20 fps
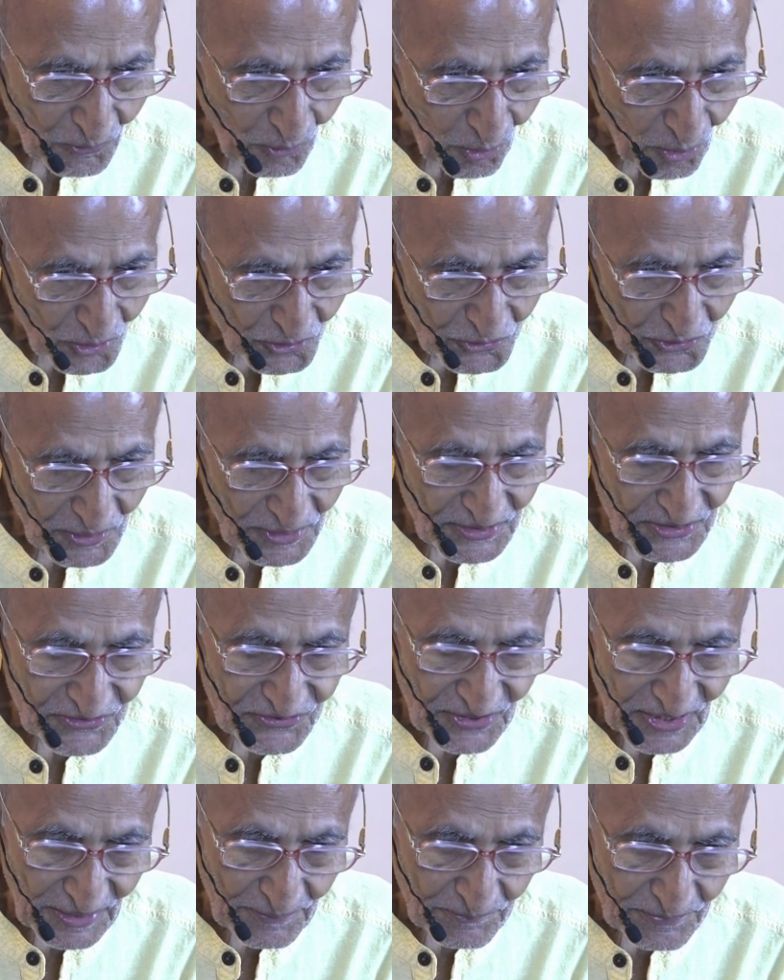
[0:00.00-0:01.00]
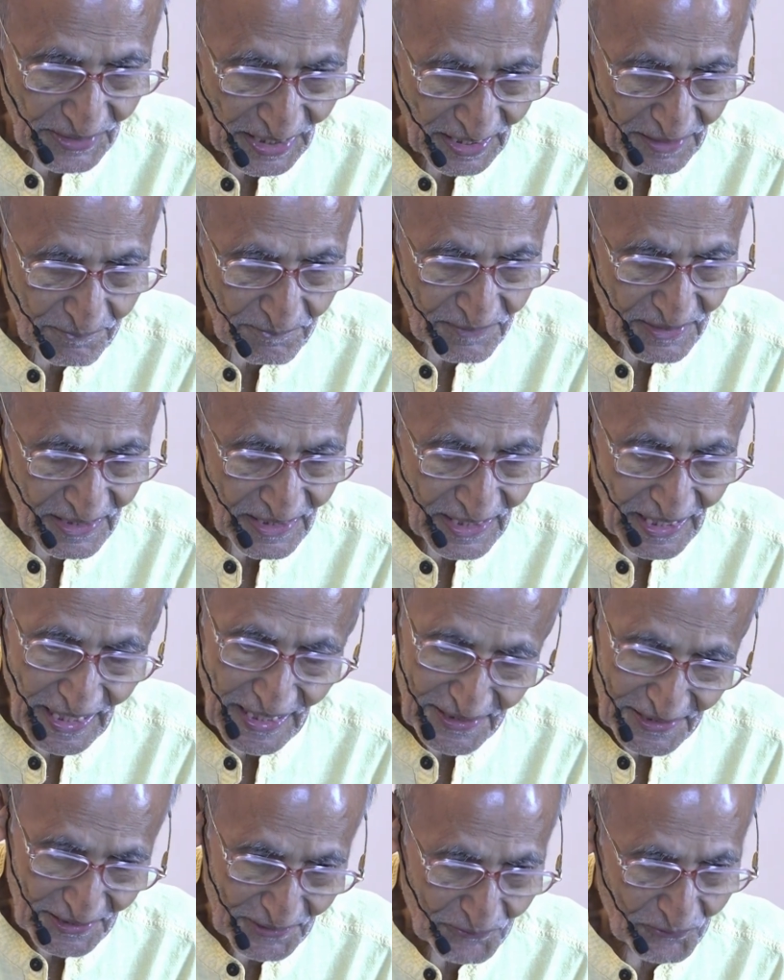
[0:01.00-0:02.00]
but also at the same time
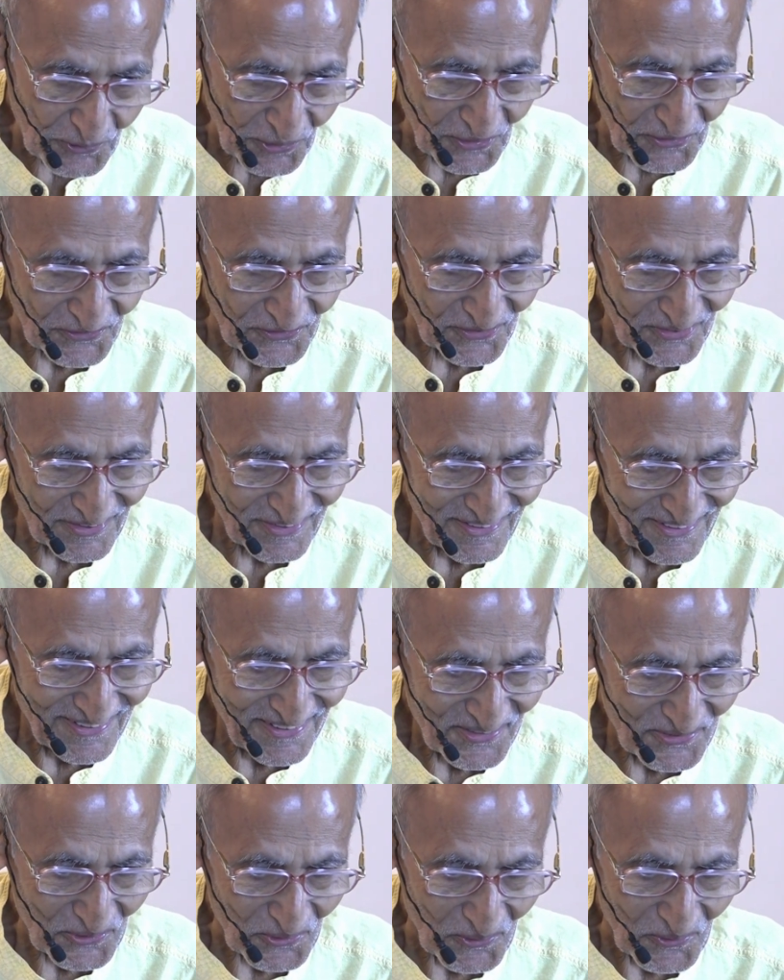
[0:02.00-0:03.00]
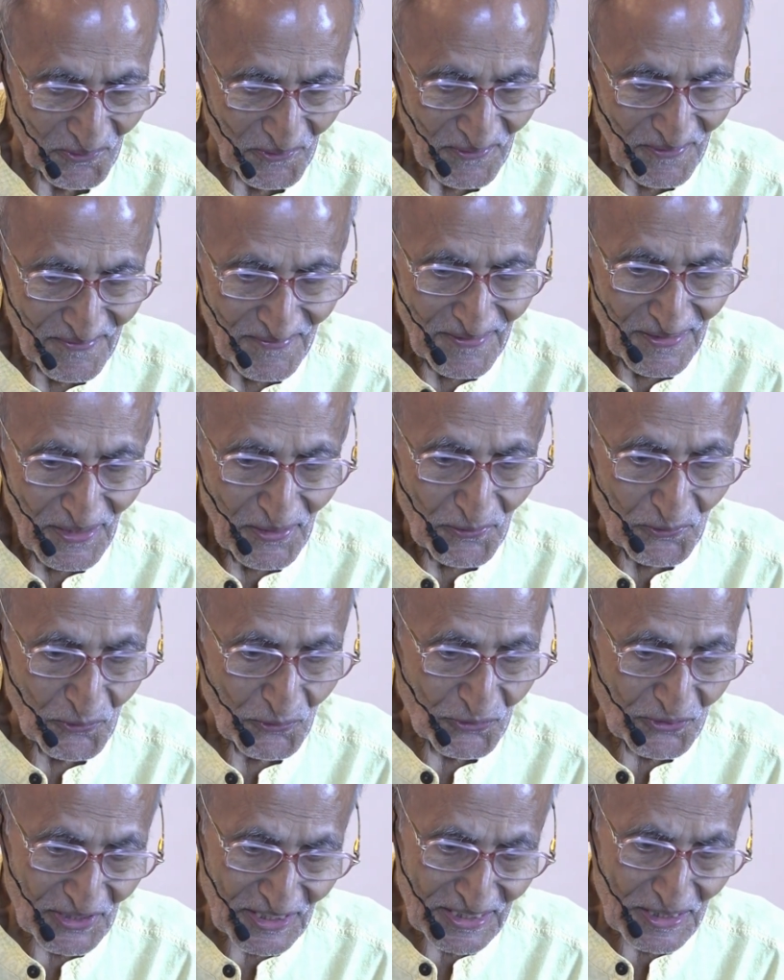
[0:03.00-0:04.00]
an ignorance. So,
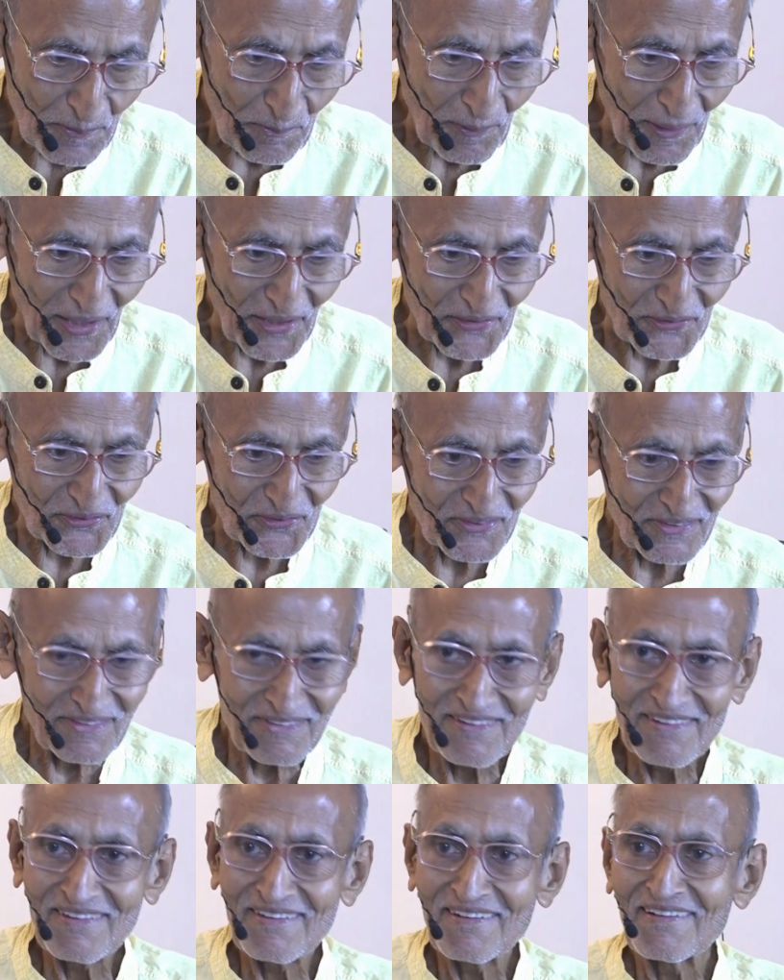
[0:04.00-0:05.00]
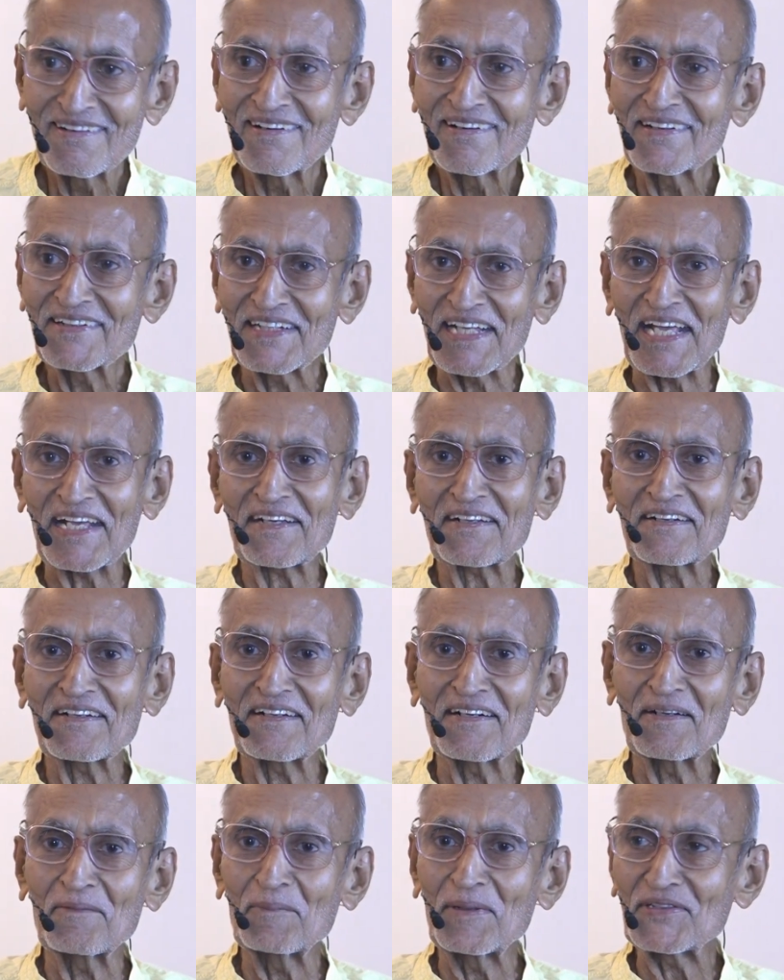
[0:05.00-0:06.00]
to see the parts,
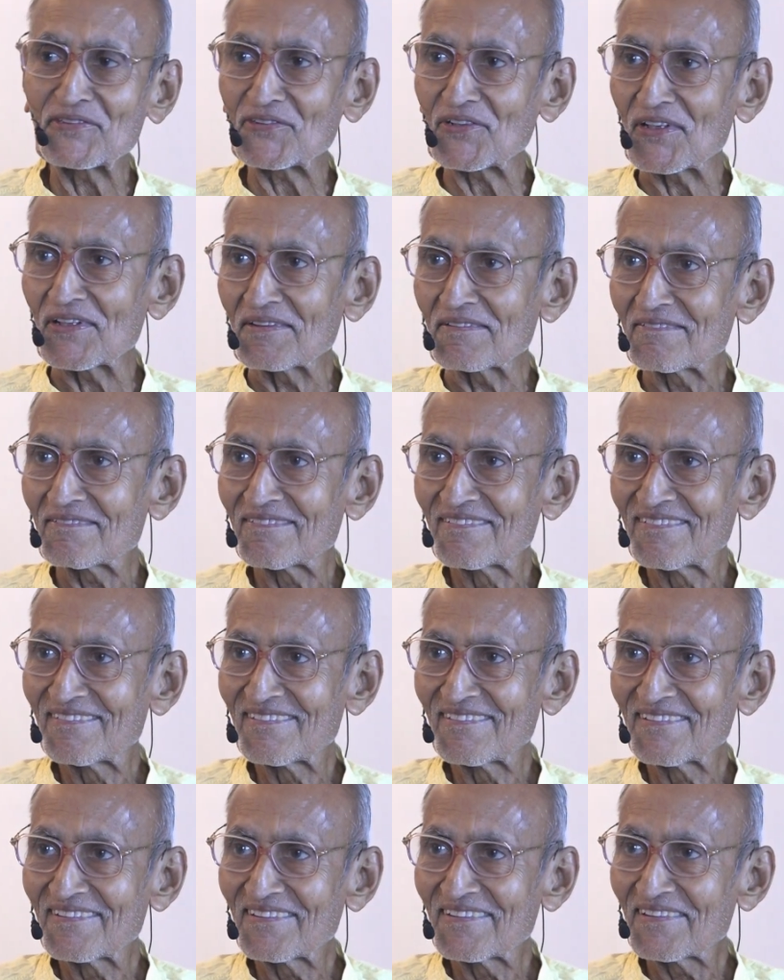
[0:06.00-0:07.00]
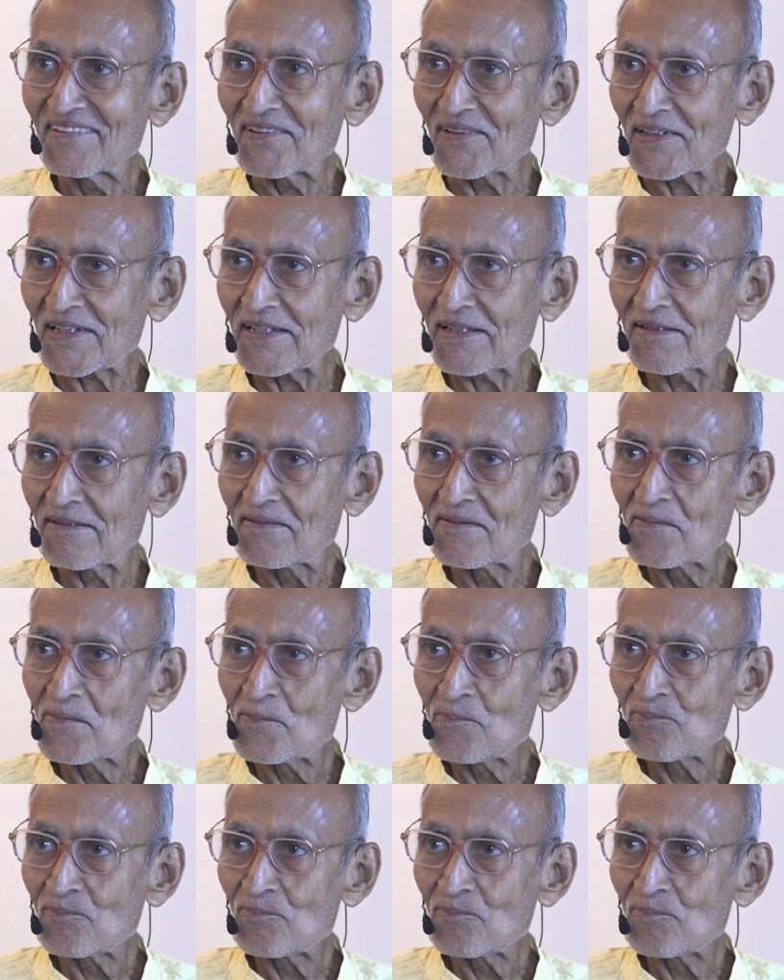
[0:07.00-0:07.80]
take medicine, okay?